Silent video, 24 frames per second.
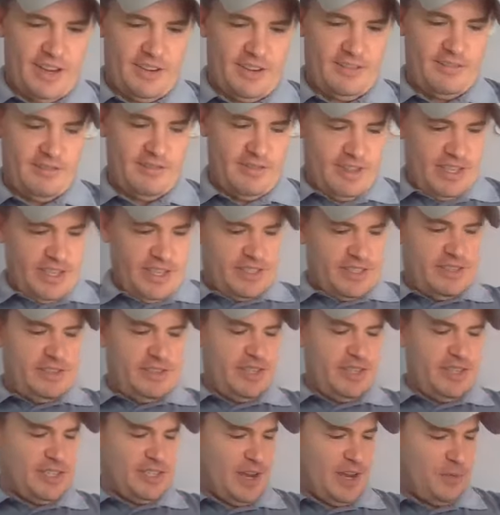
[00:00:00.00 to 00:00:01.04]
and
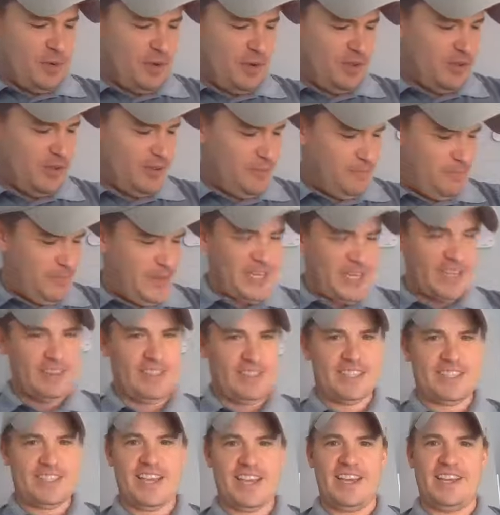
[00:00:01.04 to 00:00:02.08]
this I will admittedly
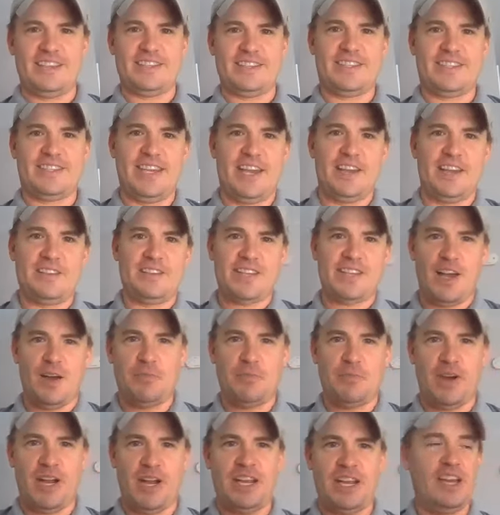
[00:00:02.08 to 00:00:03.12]
say is the
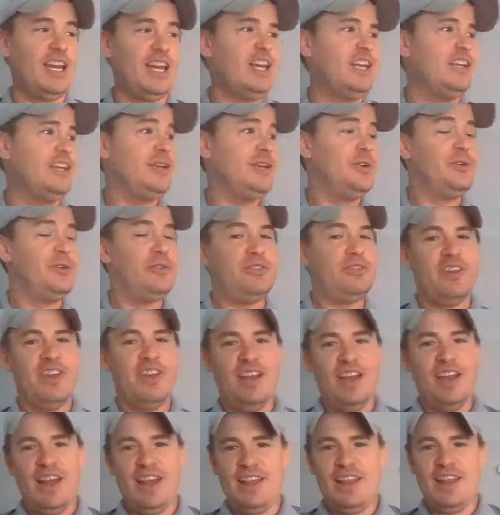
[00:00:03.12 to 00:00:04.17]
soundbite you need to use.
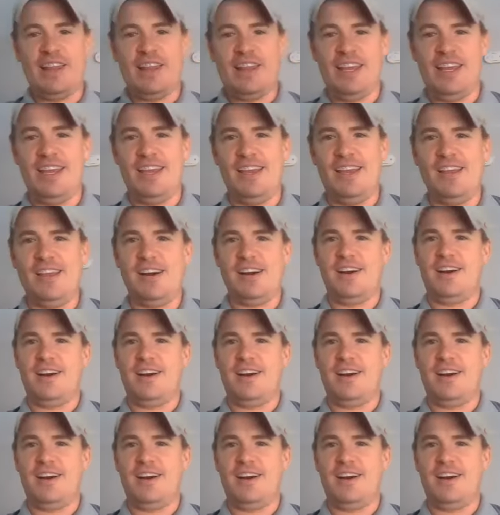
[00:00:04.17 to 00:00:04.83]
The